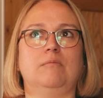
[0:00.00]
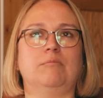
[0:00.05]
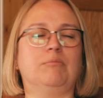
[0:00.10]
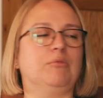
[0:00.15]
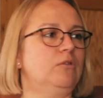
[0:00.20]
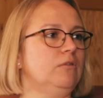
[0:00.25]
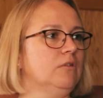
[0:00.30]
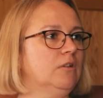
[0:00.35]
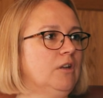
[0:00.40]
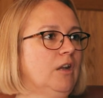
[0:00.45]

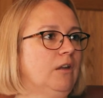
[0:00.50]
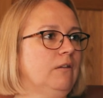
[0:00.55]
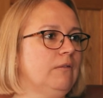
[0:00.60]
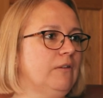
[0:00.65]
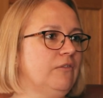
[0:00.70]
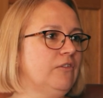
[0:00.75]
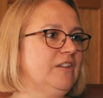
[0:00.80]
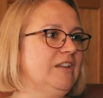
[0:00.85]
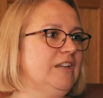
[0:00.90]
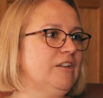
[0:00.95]
but
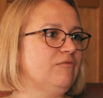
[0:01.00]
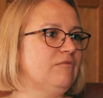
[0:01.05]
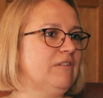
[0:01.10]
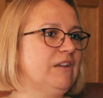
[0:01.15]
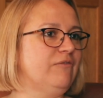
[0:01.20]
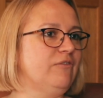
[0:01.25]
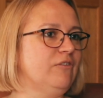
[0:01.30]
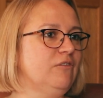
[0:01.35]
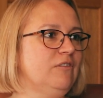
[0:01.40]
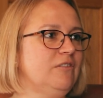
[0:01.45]
if you need a
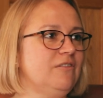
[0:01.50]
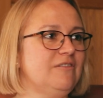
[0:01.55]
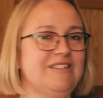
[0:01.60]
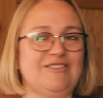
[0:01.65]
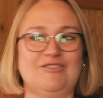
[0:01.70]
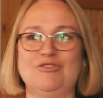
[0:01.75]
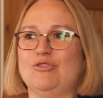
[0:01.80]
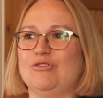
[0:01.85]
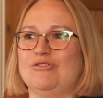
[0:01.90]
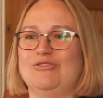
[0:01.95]
refund,
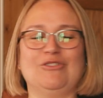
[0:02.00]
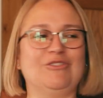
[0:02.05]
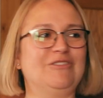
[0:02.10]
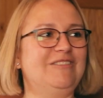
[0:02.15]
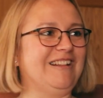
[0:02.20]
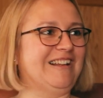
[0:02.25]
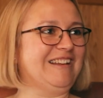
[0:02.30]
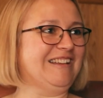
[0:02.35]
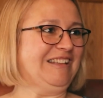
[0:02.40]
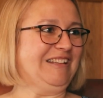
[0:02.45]
there's nothing
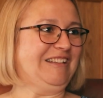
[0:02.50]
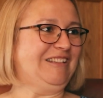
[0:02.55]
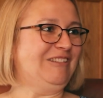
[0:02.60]
like.